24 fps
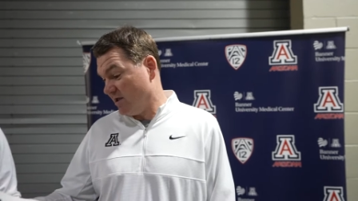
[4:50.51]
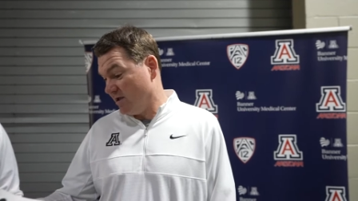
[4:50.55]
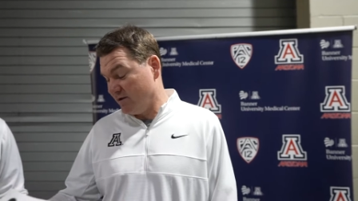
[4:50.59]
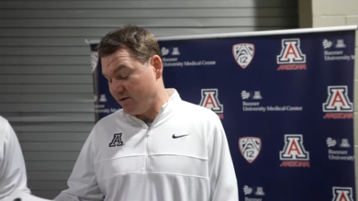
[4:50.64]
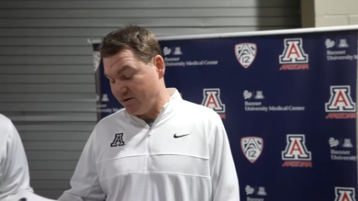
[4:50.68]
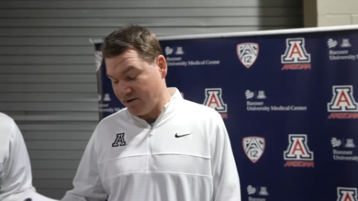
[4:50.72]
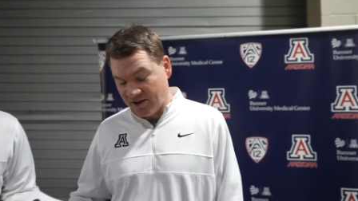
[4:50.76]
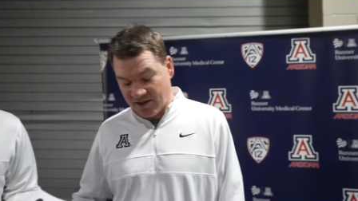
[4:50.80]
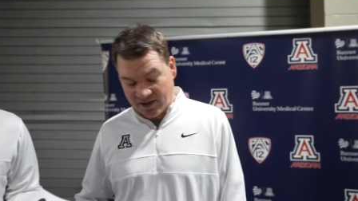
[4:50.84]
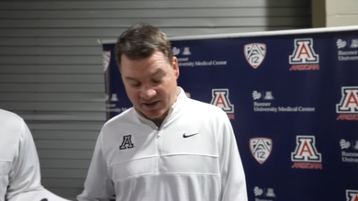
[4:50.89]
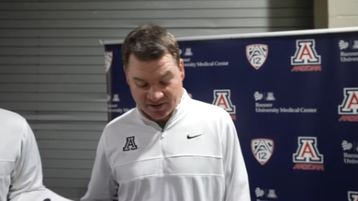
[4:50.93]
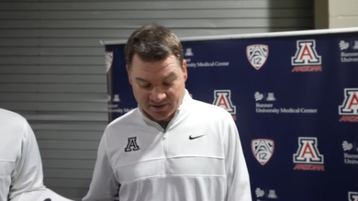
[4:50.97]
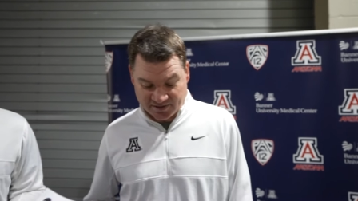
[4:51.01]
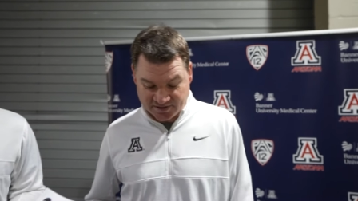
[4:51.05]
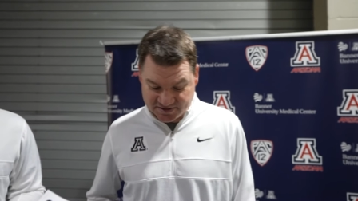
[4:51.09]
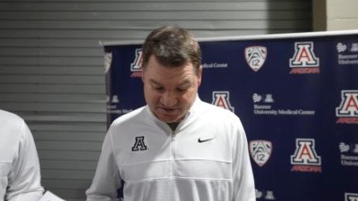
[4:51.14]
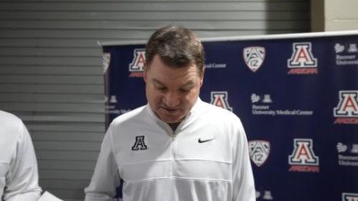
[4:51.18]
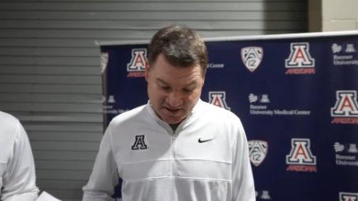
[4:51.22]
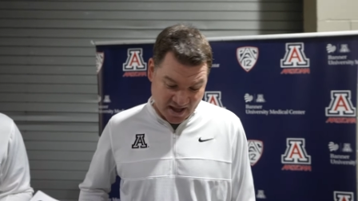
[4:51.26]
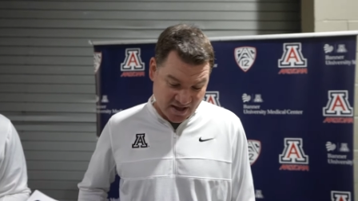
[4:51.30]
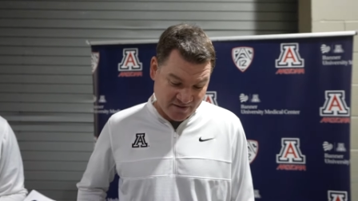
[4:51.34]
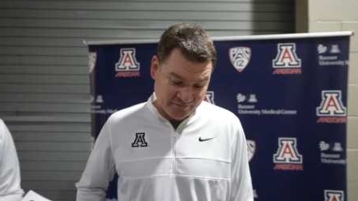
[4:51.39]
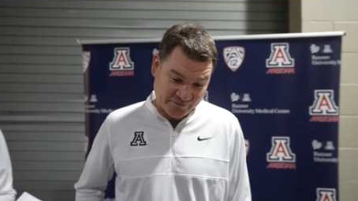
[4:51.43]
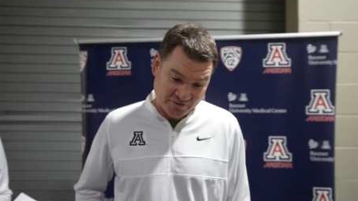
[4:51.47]
and and
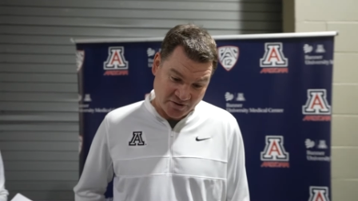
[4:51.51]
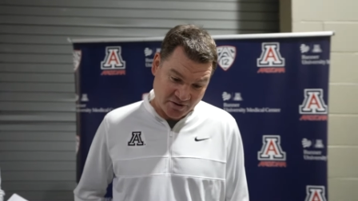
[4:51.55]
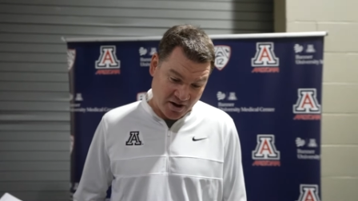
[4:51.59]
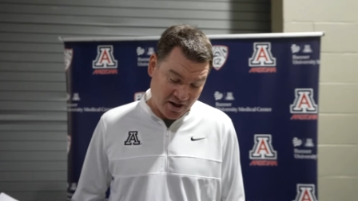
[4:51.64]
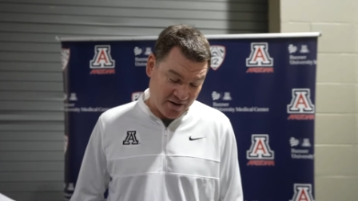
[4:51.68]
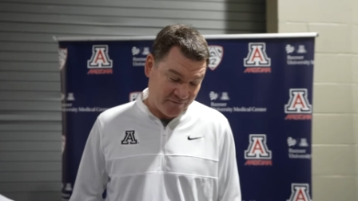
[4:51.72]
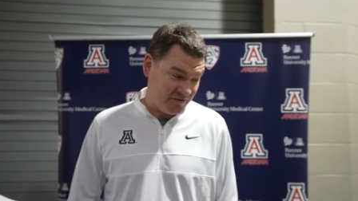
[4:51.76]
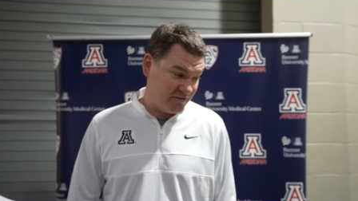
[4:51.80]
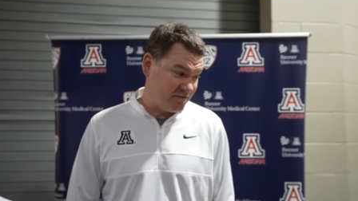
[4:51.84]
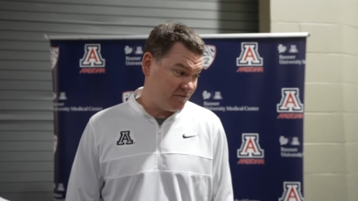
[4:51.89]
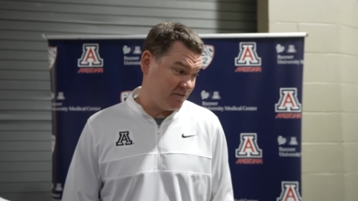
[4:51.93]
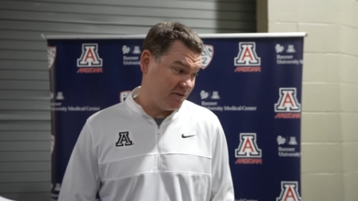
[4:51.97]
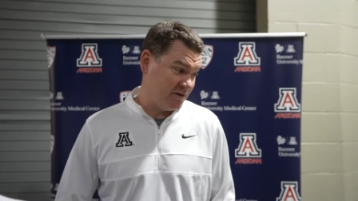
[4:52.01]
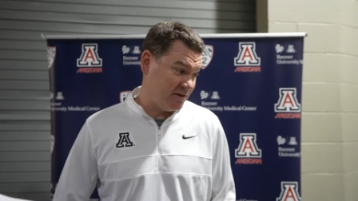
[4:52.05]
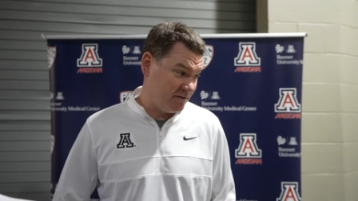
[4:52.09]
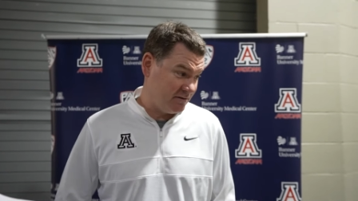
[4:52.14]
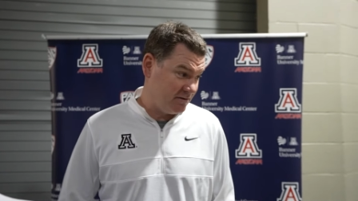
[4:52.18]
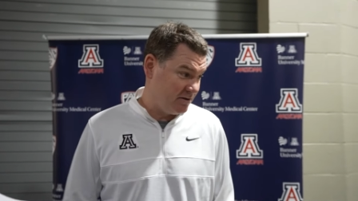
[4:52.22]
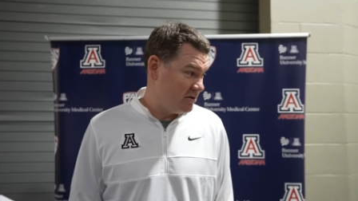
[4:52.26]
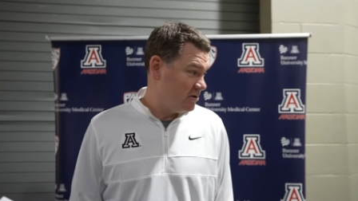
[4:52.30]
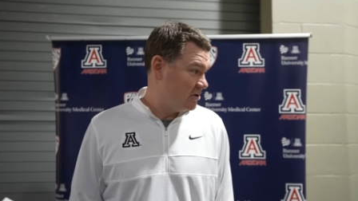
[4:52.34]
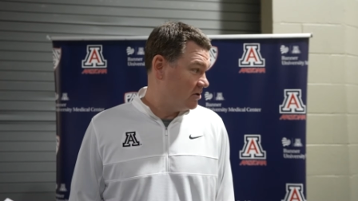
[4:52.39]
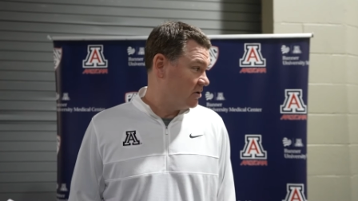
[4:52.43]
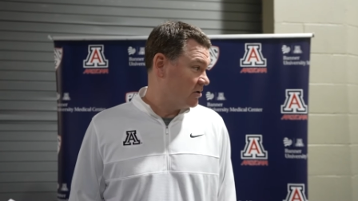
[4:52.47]
Stanford obviously
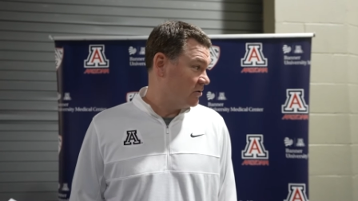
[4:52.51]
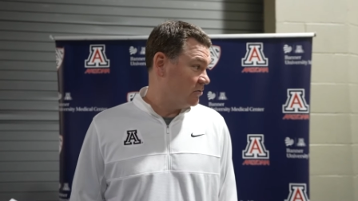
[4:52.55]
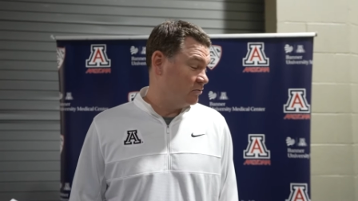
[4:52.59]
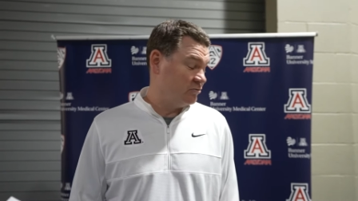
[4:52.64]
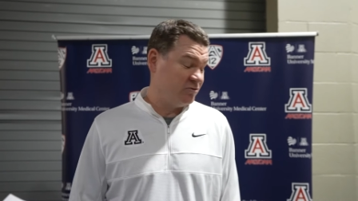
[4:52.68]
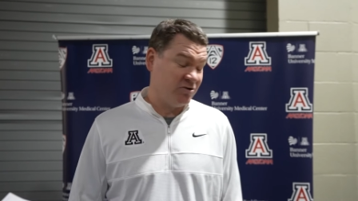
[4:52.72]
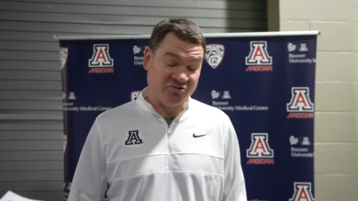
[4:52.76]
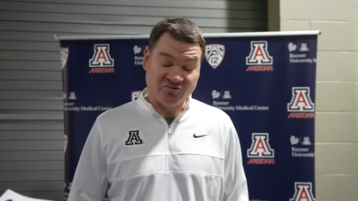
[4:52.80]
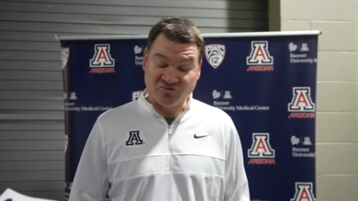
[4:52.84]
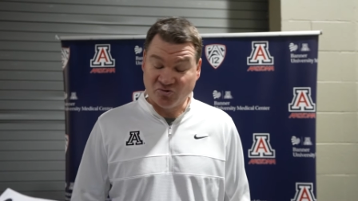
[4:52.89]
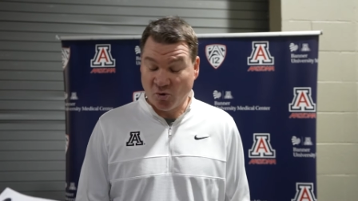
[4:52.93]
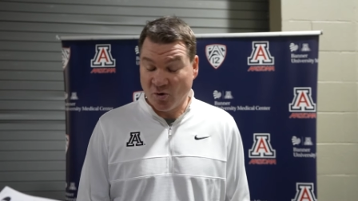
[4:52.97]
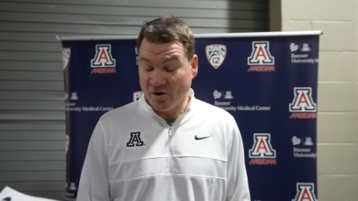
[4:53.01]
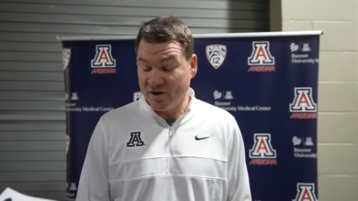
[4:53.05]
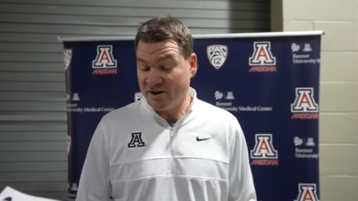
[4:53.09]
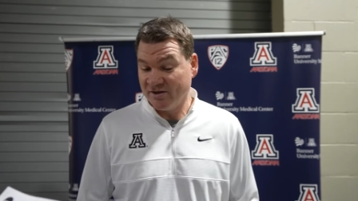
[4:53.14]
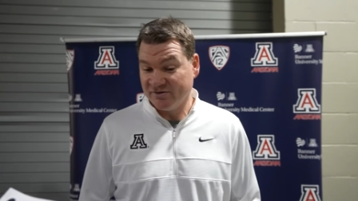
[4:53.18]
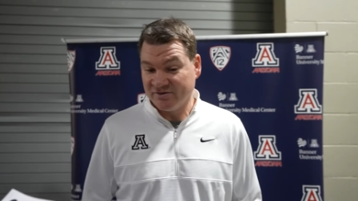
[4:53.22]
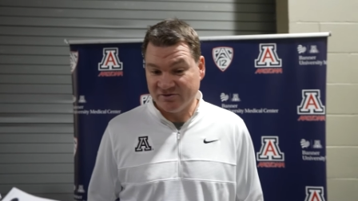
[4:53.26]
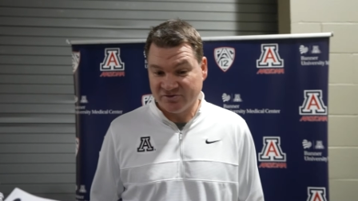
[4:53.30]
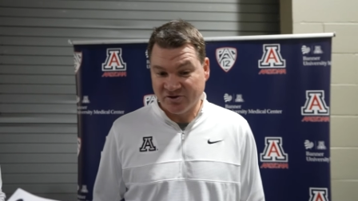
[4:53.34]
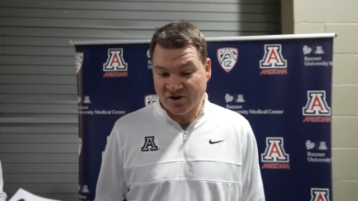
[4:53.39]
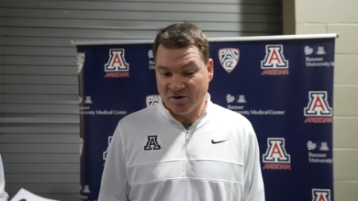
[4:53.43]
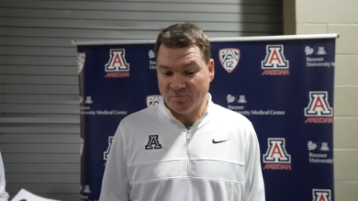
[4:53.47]
destroyed
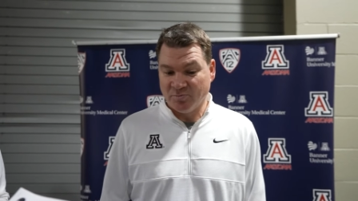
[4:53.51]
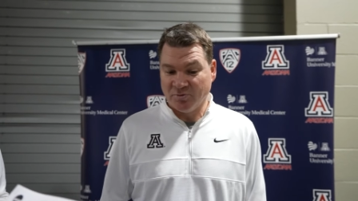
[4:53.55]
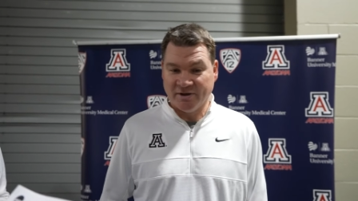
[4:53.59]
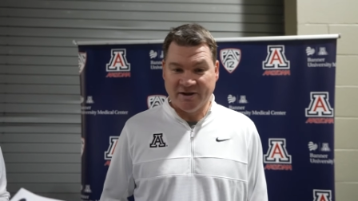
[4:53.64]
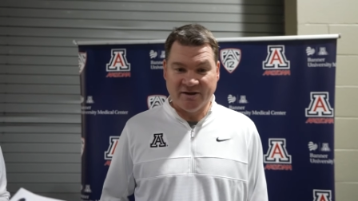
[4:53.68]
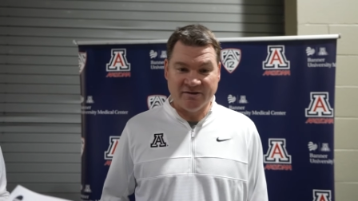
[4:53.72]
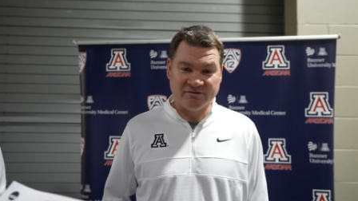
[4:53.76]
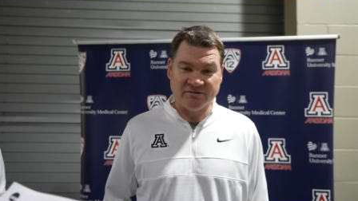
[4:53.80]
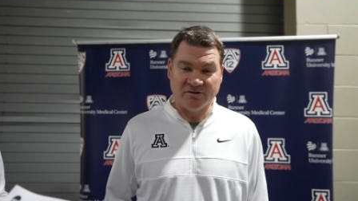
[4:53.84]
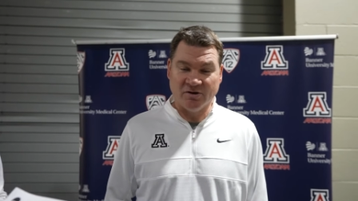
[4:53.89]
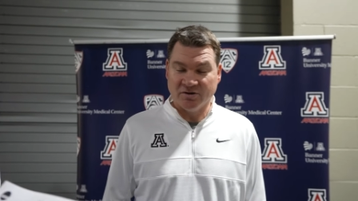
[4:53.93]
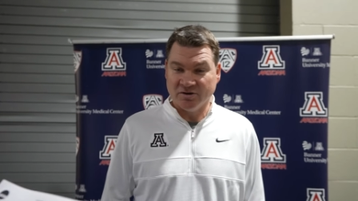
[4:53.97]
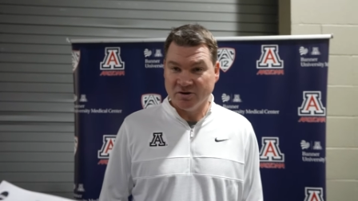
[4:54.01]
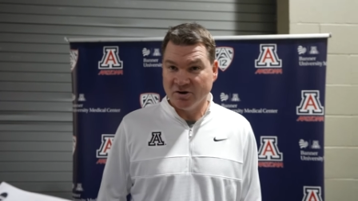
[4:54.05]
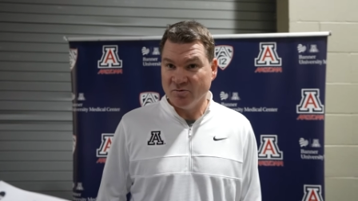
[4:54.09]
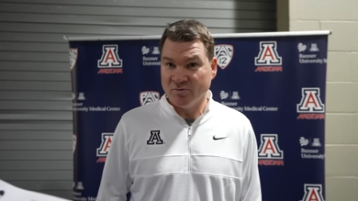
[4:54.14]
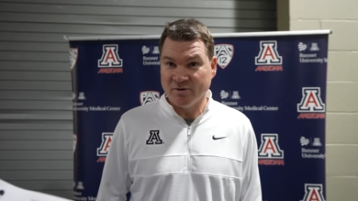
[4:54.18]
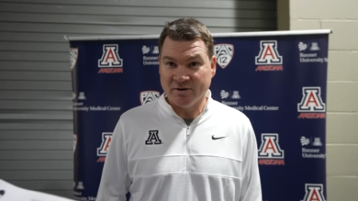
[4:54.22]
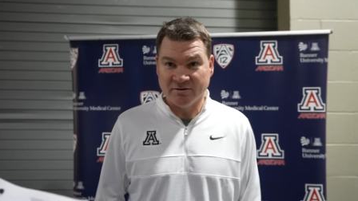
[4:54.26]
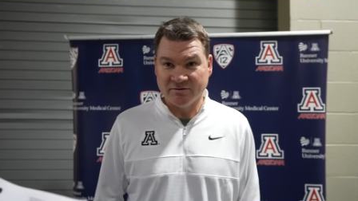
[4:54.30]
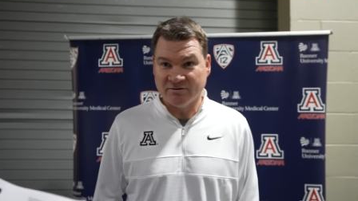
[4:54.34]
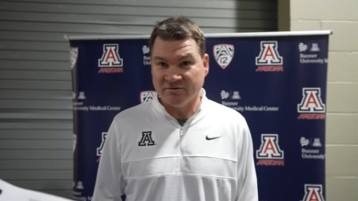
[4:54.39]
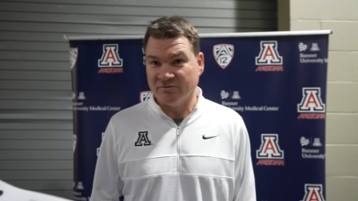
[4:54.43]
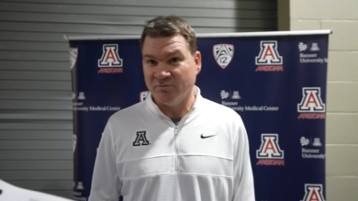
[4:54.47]
us at their place. So you know
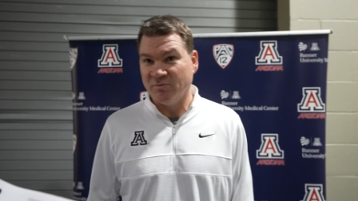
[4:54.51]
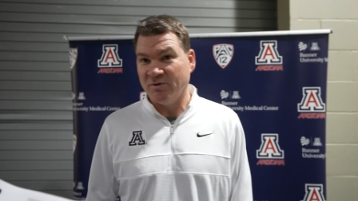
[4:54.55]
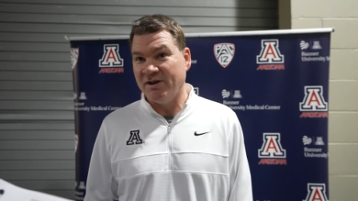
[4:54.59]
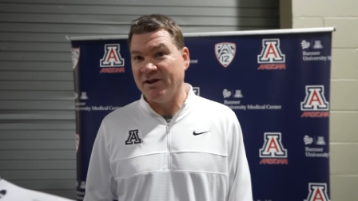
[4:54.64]
we, yeah.